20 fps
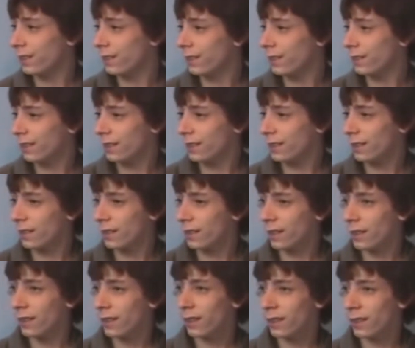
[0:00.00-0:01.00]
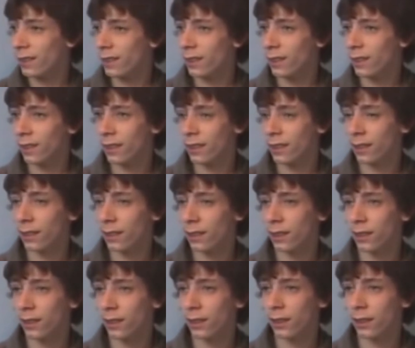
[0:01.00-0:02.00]

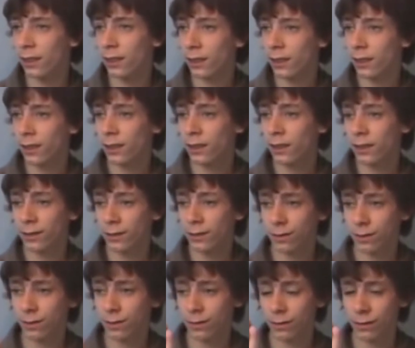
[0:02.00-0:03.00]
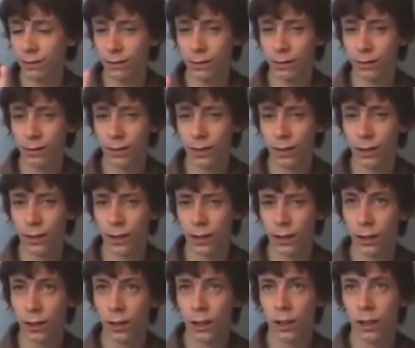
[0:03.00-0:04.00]

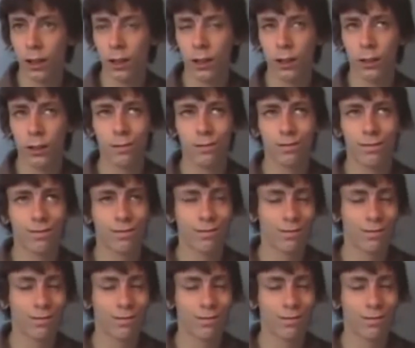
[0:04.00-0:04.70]
(not speaking)